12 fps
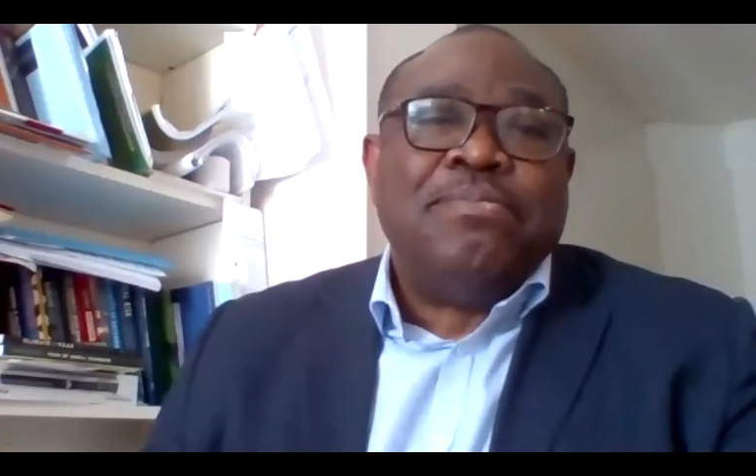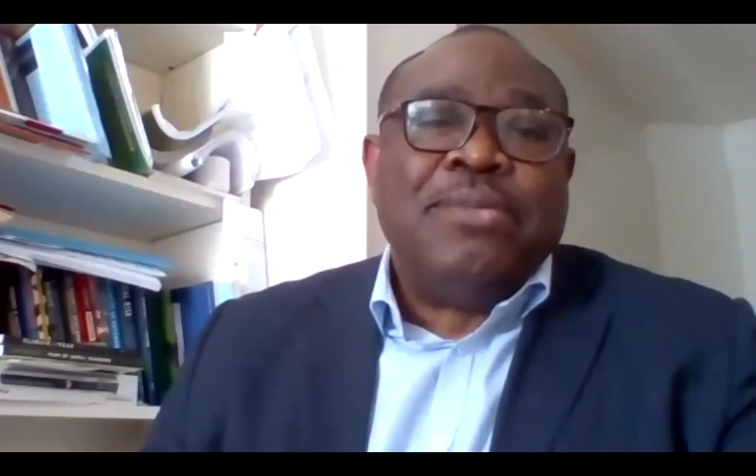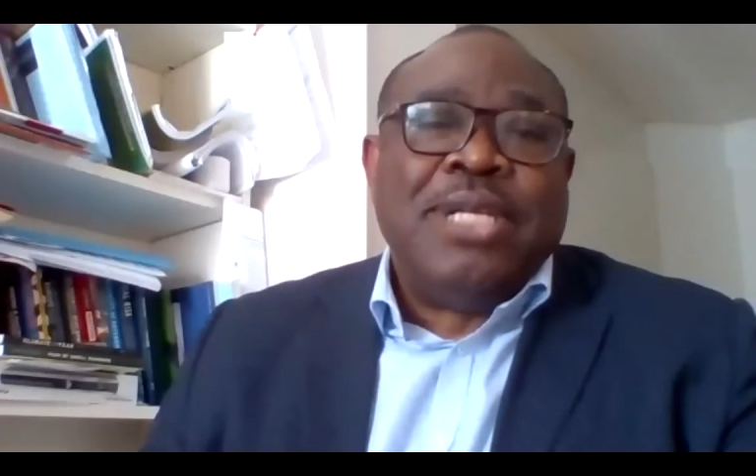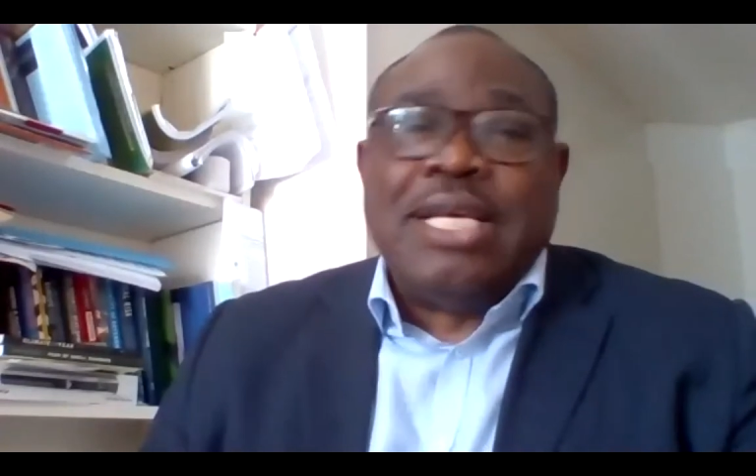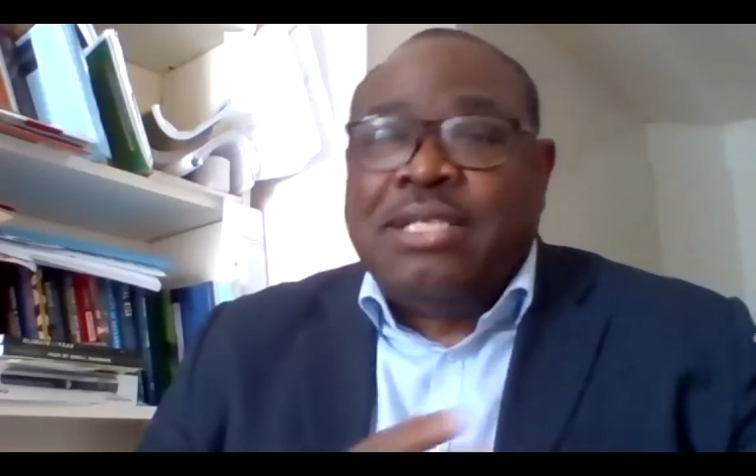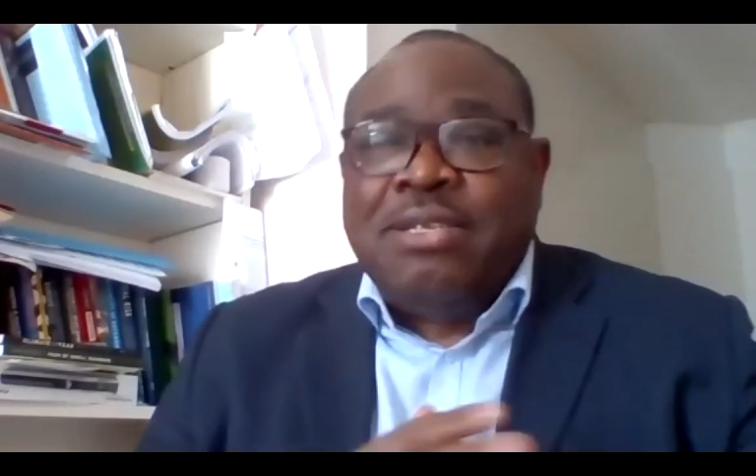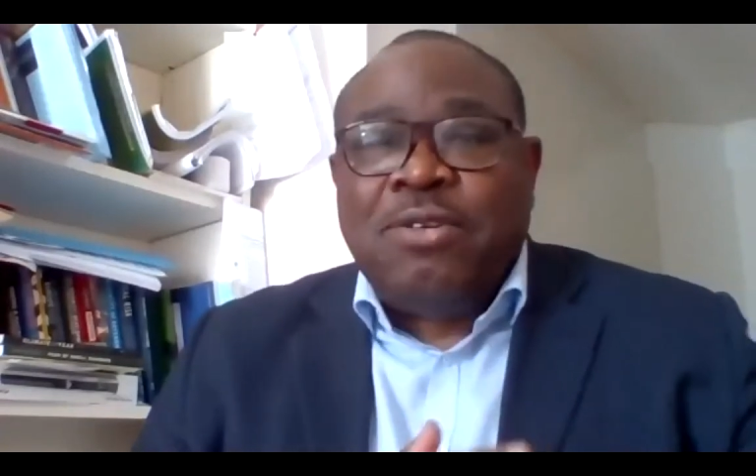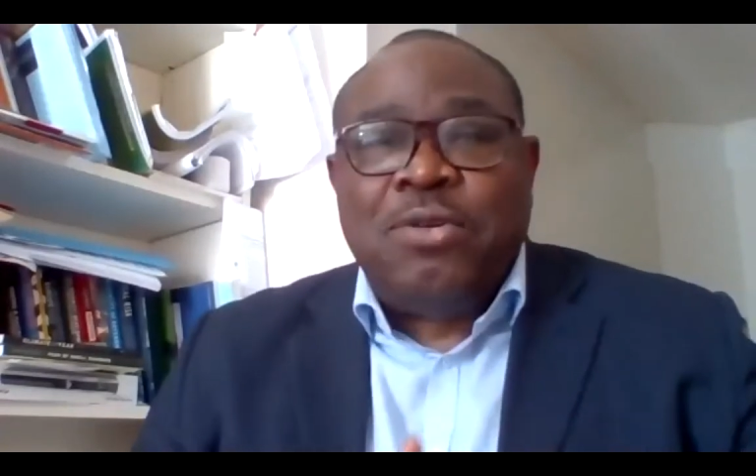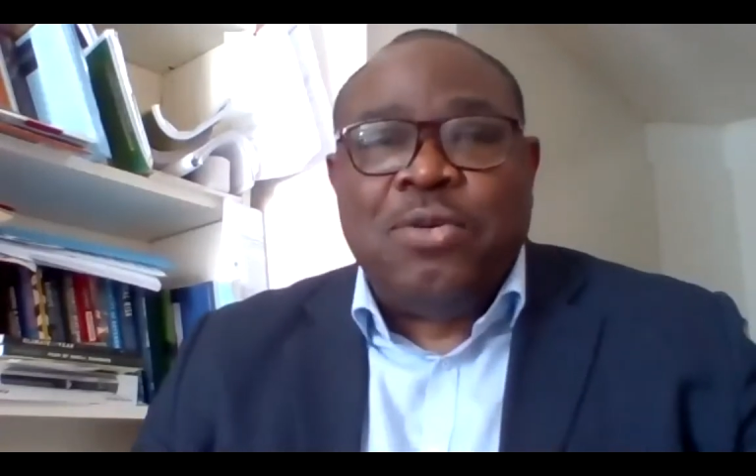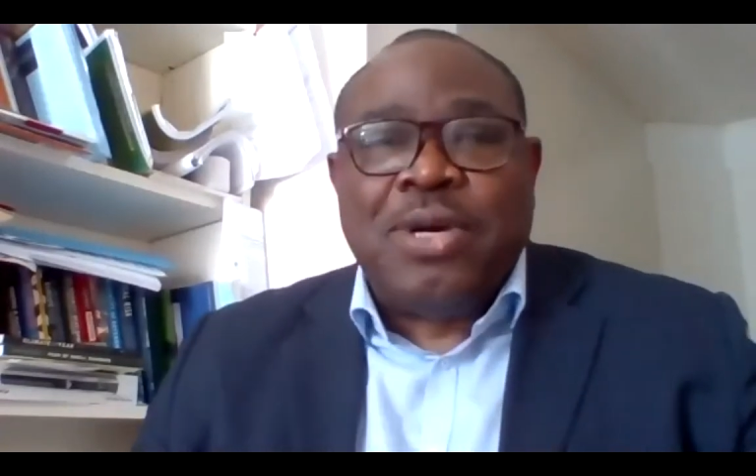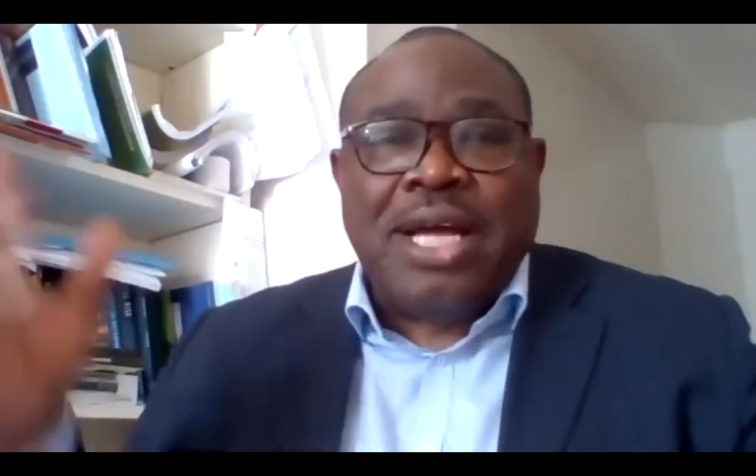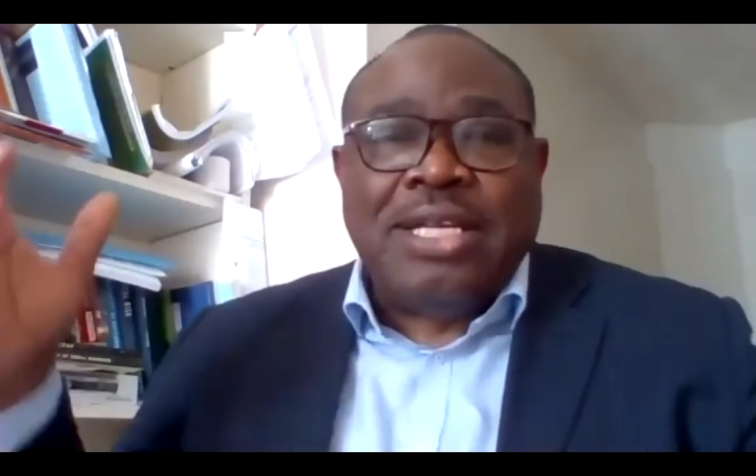Let's even
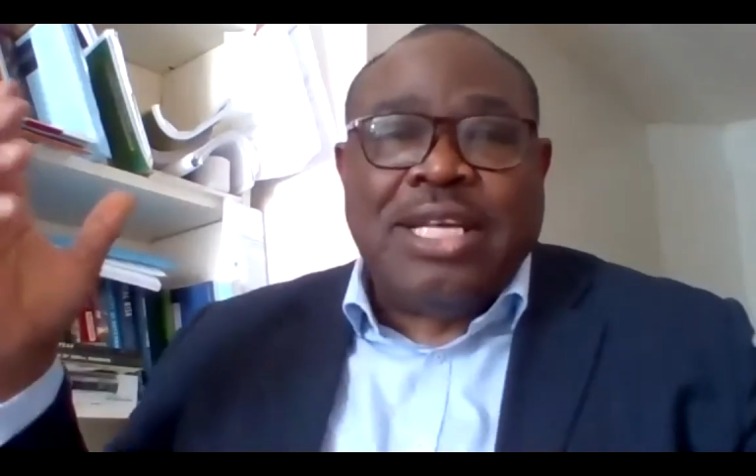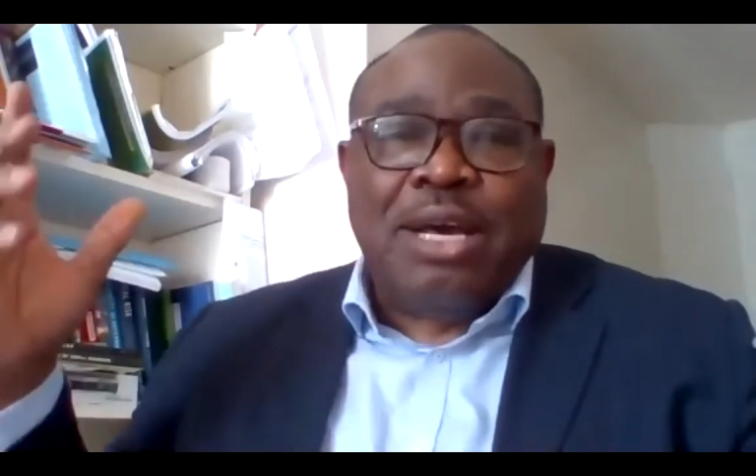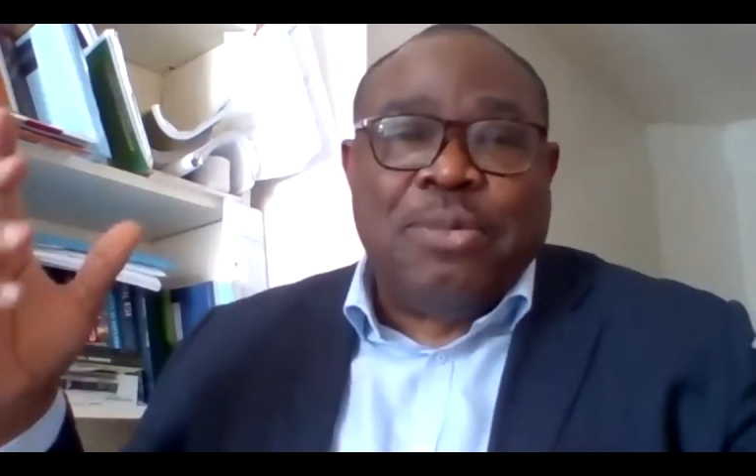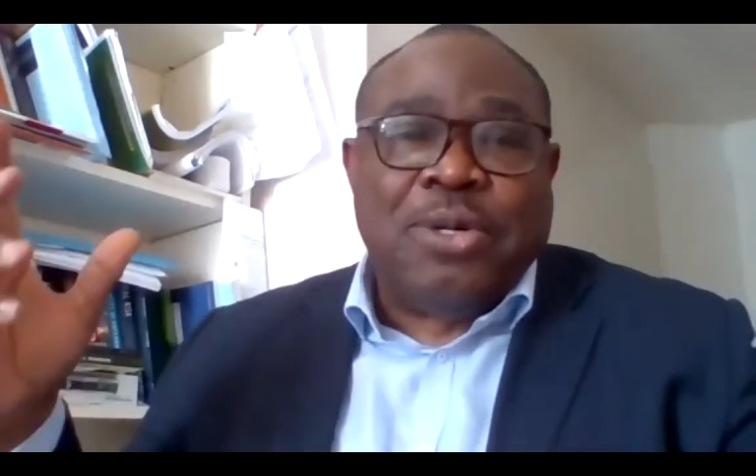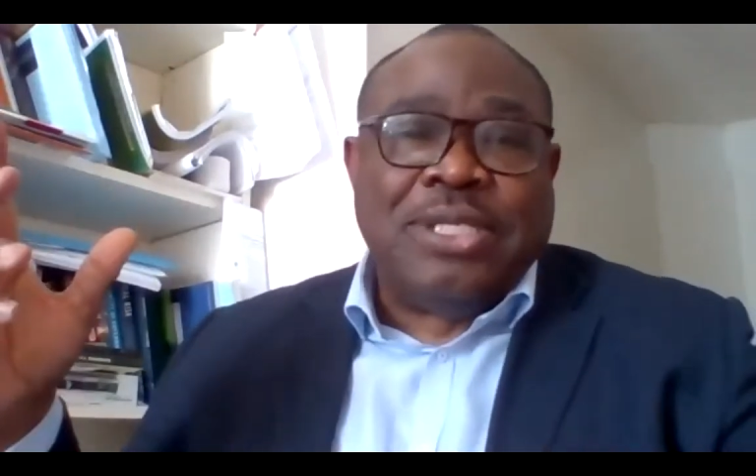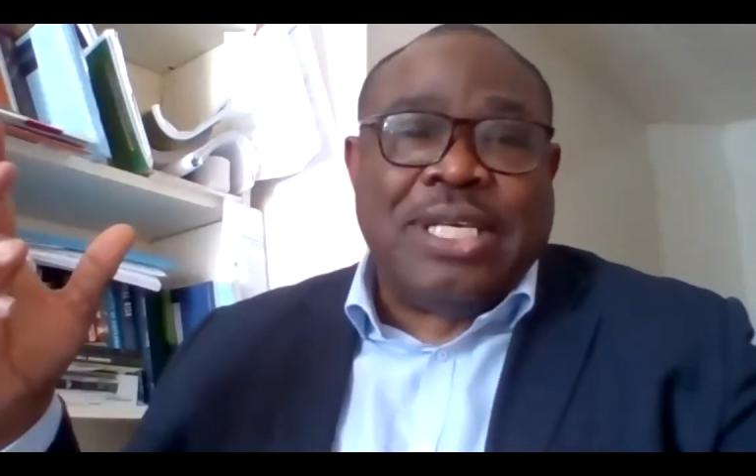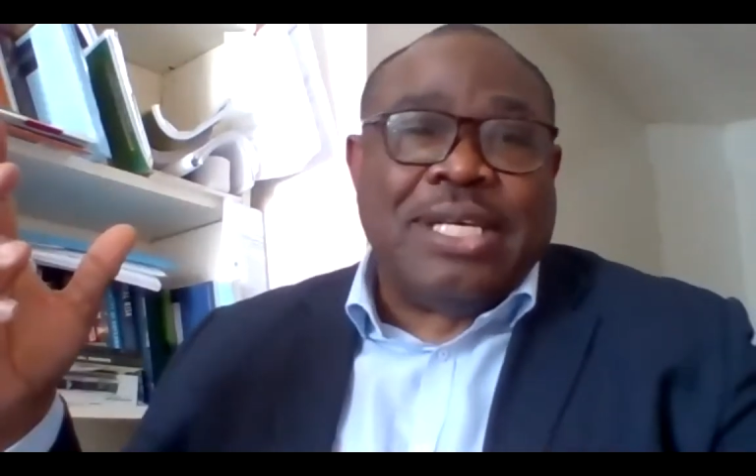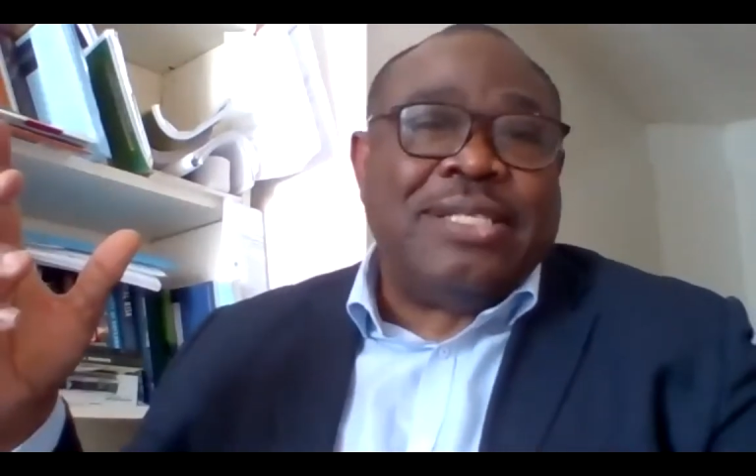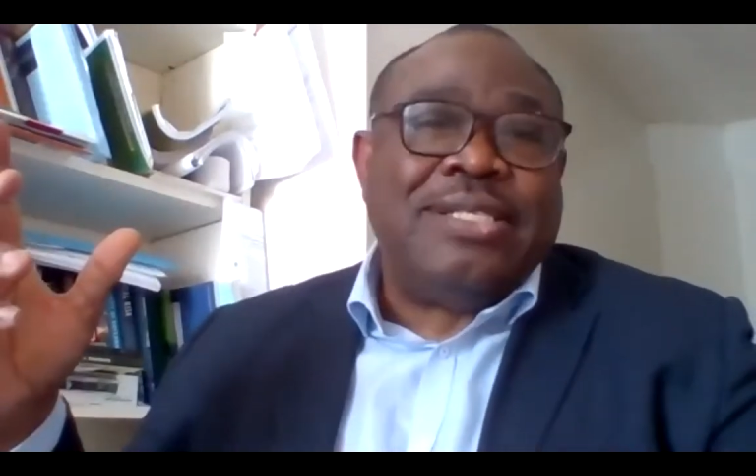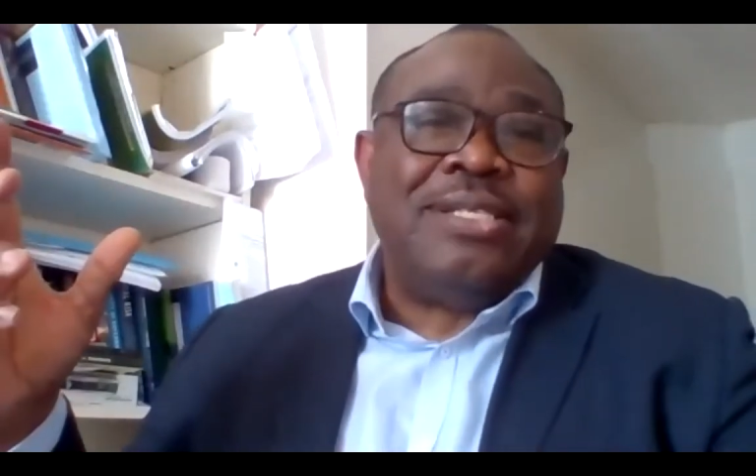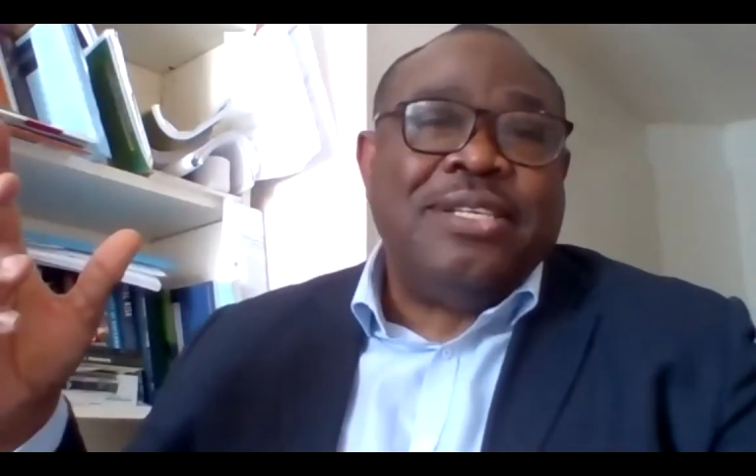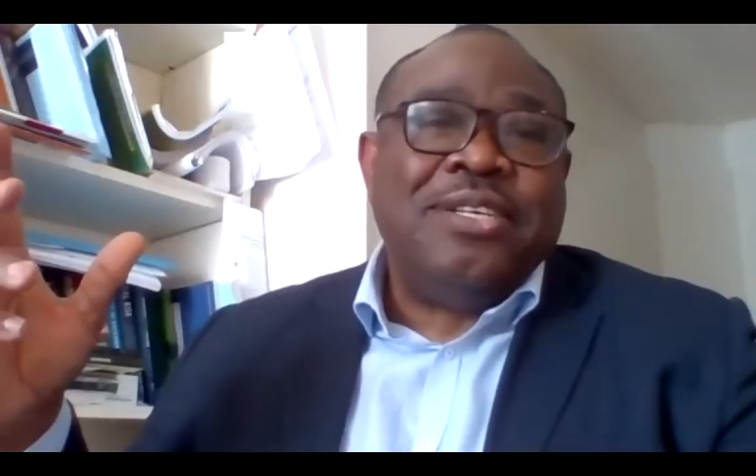look at their
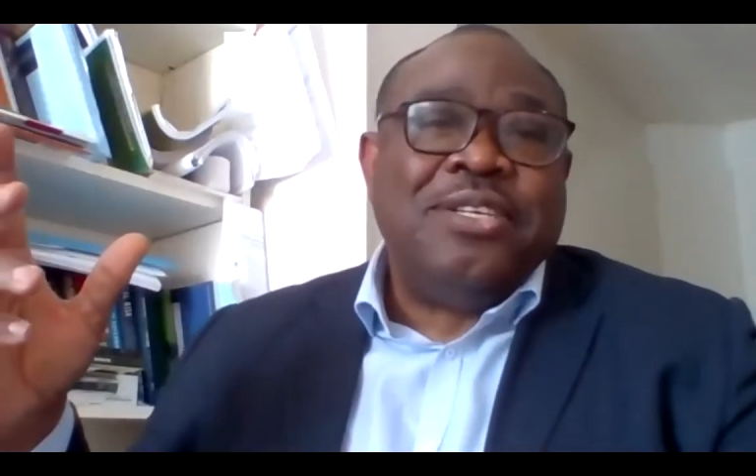budgets.